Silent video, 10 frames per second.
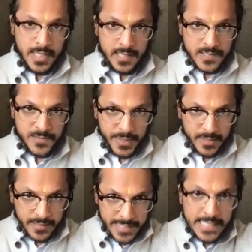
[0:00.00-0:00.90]
the
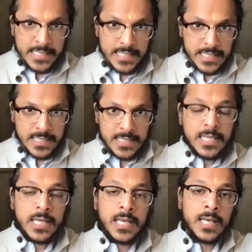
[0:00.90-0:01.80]

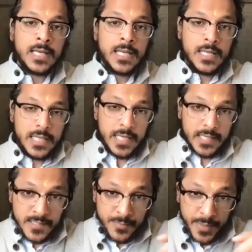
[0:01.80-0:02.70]
experienced, the
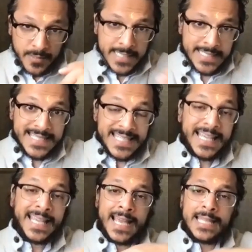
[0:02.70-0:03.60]

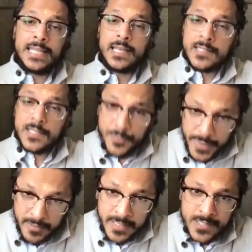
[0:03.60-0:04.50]
experiencing, and the
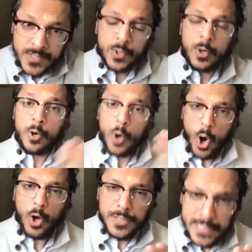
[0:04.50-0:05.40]
experiencer are
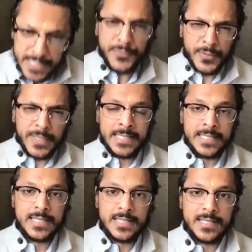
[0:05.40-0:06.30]
all different.